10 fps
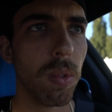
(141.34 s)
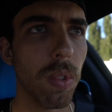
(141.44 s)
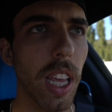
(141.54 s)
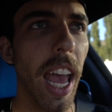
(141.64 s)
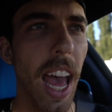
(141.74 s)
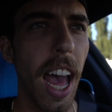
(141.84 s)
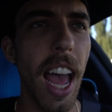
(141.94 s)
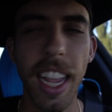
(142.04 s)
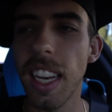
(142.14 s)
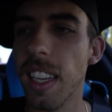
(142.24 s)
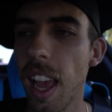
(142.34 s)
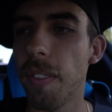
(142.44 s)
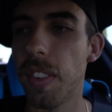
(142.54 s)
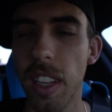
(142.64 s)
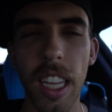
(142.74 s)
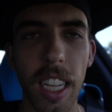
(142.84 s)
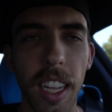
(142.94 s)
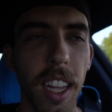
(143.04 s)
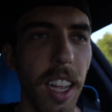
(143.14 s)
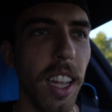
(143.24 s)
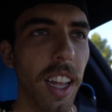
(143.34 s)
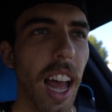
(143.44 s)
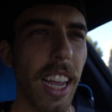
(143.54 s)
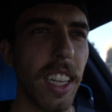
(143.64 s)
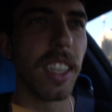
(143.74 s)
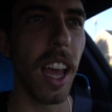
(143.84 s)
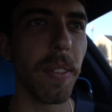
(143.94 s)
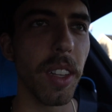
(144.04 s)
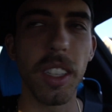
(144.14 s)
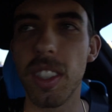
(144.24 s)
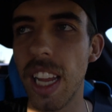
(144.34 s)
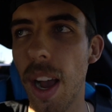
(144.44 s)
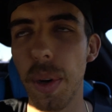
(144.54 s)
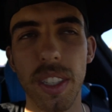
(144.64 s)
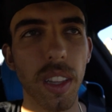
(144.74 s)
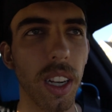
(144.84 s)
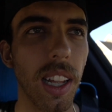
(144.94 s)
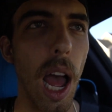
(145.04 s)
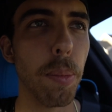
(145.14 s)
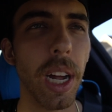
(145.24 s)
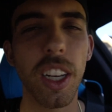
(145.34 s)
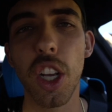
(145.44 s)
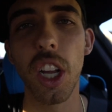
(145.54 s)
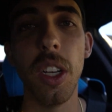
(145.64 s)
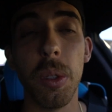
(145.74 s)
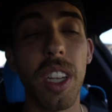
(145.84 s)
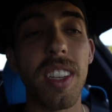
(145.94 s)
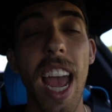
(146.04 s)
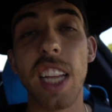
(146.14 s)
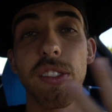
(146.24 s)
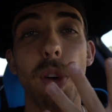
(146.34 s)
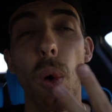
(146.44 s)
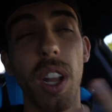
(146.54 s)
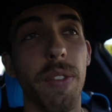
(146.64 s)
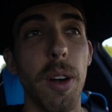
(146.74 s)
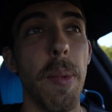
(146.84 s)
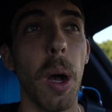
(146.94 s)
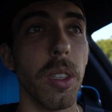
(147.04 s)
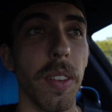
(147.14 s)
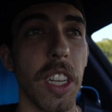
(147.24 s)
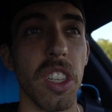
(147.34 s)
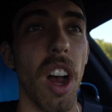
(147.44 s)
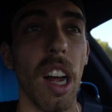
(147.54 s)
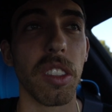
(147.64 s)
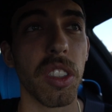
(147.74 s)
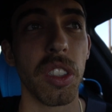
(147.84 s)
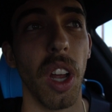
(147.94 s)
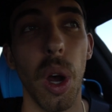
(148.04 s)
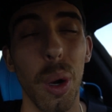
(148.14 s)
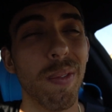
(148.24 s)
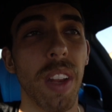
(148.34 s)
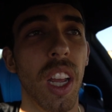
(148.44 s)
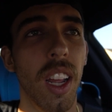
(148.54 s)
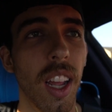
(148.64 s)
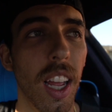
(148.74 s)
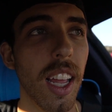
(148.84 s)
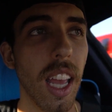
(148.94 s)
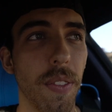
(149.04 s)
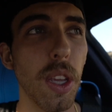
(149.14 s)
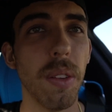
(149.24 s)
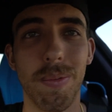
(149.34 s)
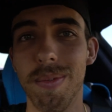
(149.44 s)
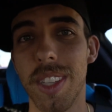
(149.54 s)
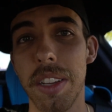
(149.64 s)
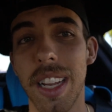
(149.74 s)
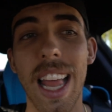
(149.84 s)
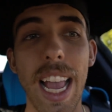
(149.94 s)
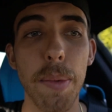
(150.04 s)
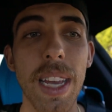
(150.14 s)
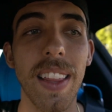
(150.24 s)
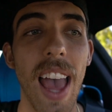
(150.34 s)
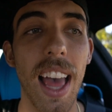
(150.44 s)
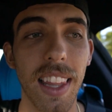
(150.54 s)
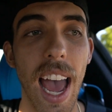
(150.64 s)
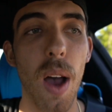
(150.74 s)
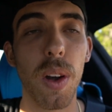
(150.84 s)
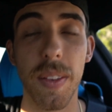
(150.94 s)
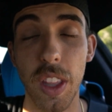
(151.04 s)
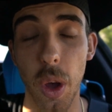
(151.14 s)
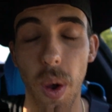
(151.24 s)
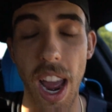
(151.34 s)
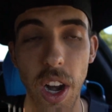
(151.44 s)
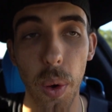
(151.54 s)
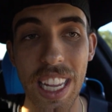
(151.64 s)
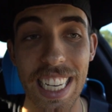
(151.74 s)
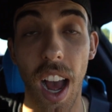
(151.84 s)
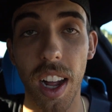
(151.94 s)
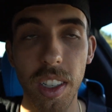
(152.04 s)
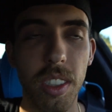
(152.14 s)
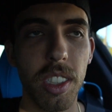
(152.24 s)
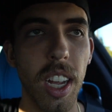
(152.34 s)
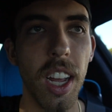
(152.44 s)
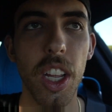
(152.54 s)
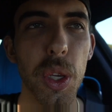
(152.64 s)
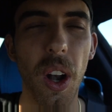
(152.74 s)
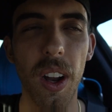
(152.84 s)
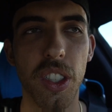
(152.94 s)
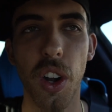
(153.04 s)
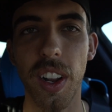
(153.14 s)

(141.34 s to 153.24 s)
Yeah, I could definitely see how it's a little loud, but good news is it has 4 different modes of exhaust. So if he doesn't like it being that loud, even though I know he does, you can always turn it